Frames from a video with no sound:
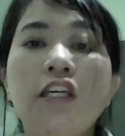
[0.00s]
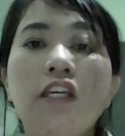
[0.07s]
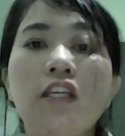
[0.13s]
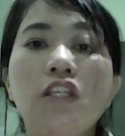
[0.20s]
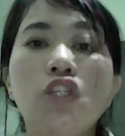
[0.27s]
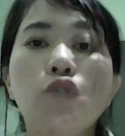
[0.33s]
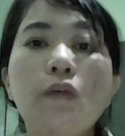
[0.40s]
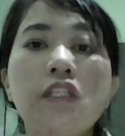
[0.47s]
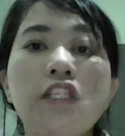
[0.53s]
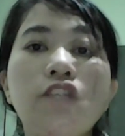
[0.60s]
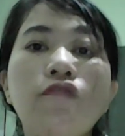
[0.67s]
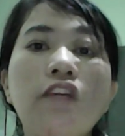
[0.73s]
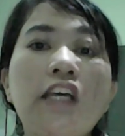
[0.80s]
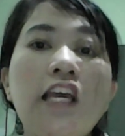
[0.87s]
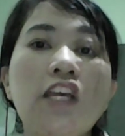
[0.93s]

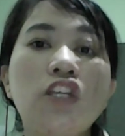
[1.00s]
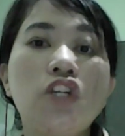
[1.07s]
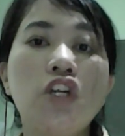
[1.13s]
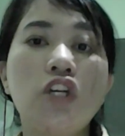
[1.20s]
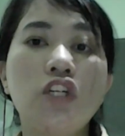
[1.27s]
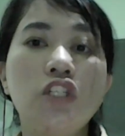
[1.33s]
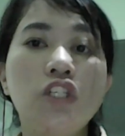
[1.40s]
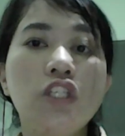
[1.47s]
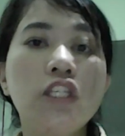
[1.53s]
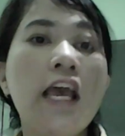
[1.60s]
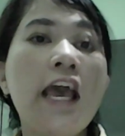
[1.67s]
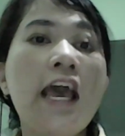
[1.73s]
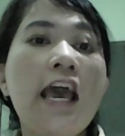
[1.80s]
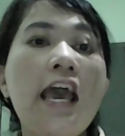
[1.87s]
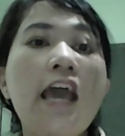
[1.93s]
specifications
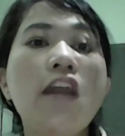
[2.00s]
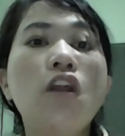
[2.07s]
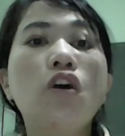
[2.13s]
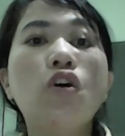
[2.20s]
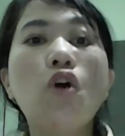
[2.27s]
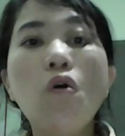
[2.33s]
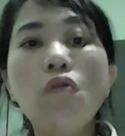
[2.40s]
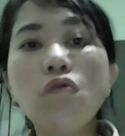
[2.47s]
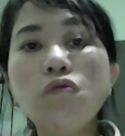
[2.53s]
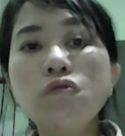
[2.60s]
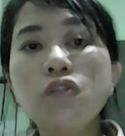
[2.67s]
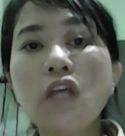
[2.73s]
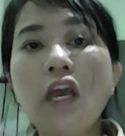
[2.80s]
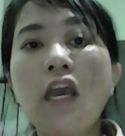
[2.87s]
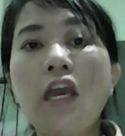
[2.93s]
and the goals
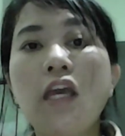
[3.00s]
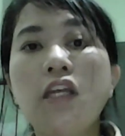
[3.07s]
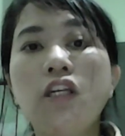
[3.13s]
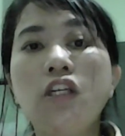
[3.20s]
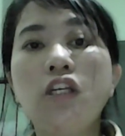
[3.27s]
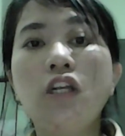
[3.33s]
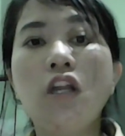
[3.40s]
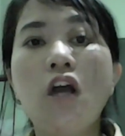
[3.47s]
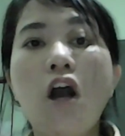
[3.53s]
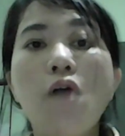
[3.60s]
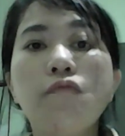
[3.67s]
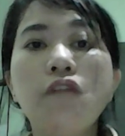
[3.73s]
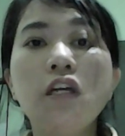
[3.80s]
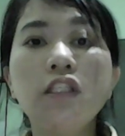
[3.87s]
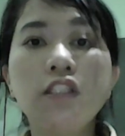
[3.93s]
and
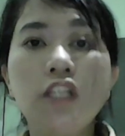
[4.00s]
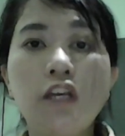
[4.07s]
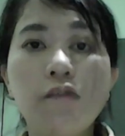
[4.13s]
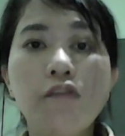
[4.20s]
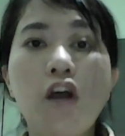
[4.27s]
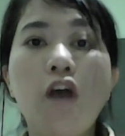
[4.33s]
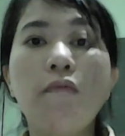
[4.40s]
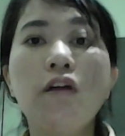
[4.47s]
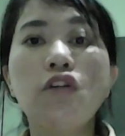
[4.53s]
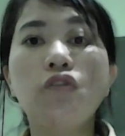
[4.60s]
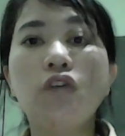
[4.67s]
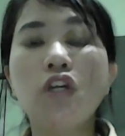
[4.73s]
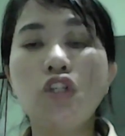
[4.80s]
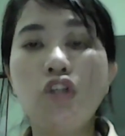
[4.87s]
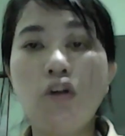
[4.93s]
objectives of
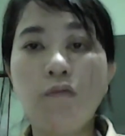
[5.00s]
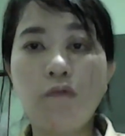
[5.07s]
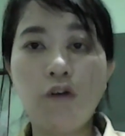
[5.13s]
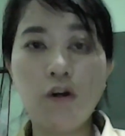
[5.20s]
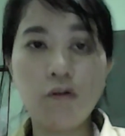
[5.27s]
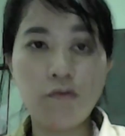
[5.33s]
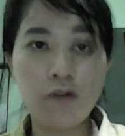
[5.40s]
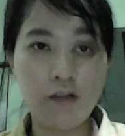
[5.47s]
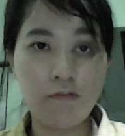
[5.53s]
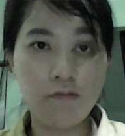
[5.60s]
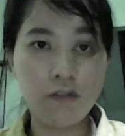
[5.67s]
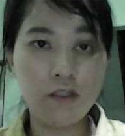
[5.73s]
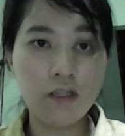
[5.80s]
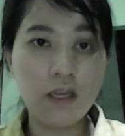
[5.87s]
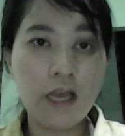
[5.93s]
educational
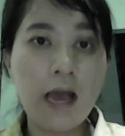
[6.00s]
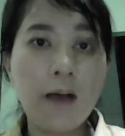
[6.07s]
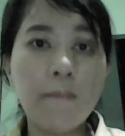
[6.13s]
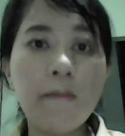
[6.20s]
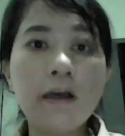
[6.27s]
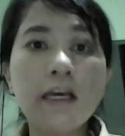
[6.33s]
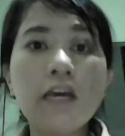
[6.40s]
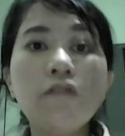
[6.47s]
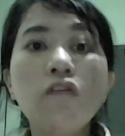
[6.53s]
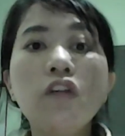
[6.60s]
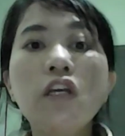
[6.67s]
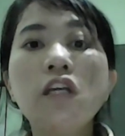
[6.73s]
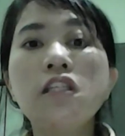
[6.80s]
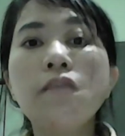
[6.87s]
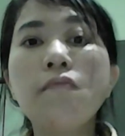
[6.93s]
programs. By carefully
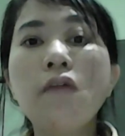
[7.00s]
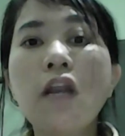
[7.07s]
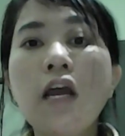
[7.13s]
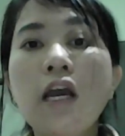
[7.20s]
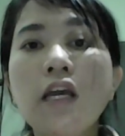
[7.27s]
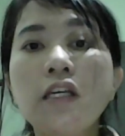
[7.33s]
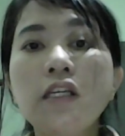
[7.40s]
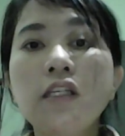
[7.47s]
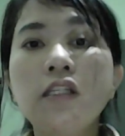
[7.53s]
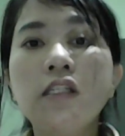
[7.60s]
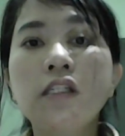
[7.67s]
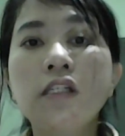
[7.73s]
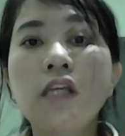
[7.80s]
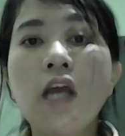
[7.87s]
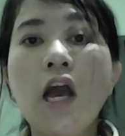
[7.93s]
examining
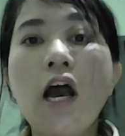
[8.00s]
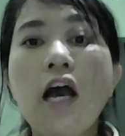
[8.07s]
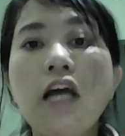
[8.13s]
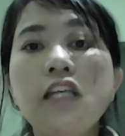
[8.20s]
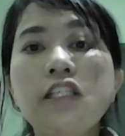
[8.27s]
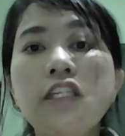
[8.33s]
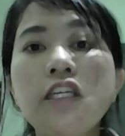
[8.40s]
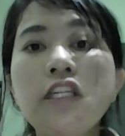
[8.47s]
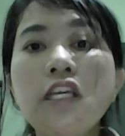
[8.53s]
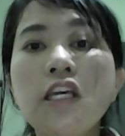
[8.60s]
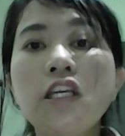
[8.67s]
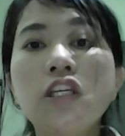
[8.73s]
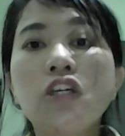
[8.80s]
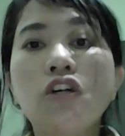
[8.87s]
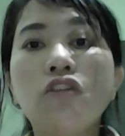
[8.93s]

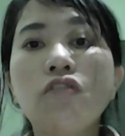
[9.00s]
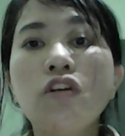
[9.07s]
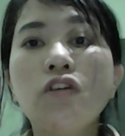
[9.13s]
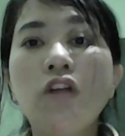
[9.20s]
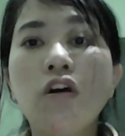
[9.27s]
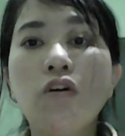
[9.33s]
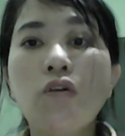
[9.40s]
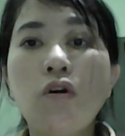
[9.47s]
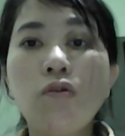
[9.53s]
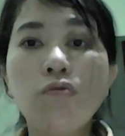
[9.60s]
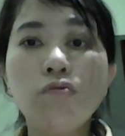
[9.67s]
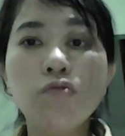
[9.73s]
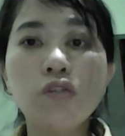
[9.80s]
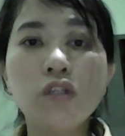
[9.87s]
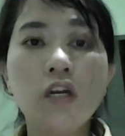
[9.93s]
exceeding curricular
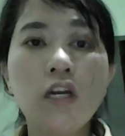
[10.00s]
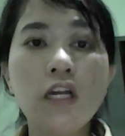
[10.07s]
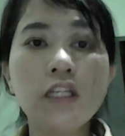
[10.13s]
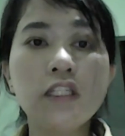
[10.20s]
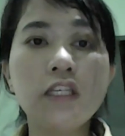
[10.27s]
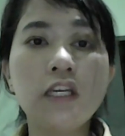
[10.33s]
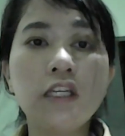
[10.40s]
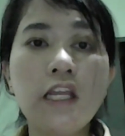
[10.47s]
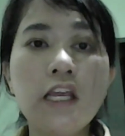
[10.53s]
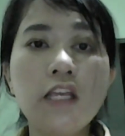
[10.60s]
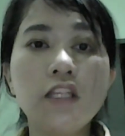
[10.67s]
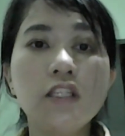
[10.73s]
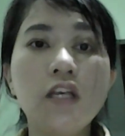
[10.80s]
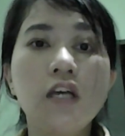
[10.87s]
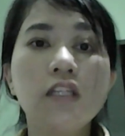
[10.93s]
goals, conducting
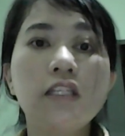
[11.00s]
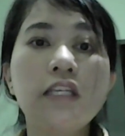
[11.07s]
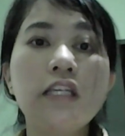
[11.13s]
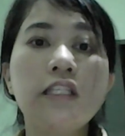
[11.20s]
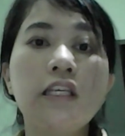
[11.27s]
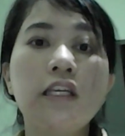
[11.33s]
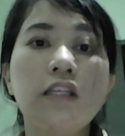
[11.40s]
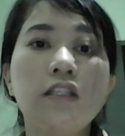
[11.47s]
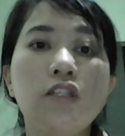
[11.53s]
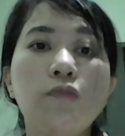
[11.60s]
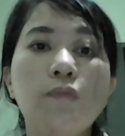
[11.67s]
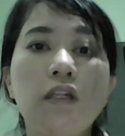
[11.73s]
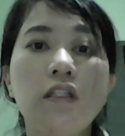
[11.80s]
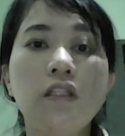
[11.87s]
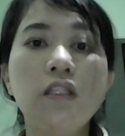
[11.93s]
needs
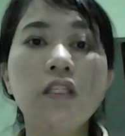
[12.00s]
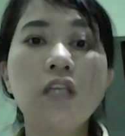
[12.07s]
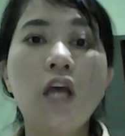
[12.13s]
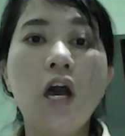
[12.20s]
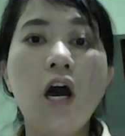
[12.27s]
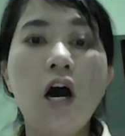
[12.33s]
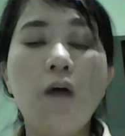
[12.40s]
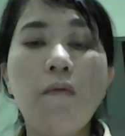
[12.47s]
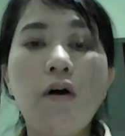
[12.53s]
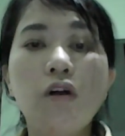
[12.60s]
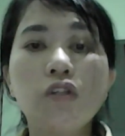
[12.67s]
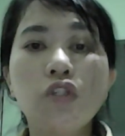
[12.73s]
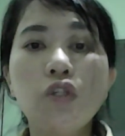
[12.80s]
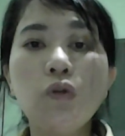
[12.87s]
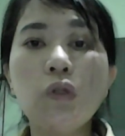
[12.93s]
assessments among
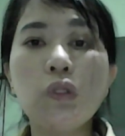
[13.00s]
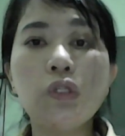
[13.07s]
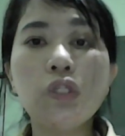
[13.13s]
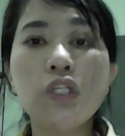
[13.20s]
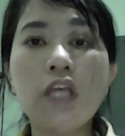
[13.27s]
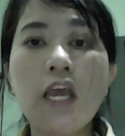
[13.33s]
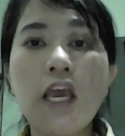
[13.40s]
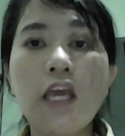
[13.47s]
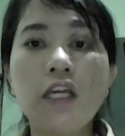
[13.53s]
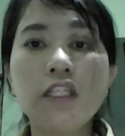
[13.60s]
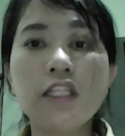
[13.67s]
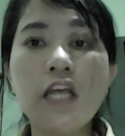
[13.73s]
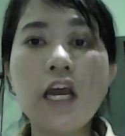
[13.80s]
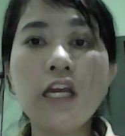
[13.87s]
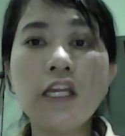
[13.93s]
students, and
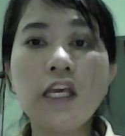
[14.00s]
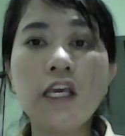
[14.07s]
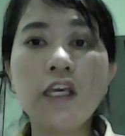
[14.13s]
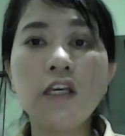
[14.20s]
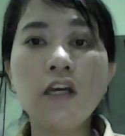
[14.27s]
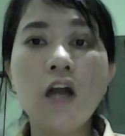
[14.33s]
designing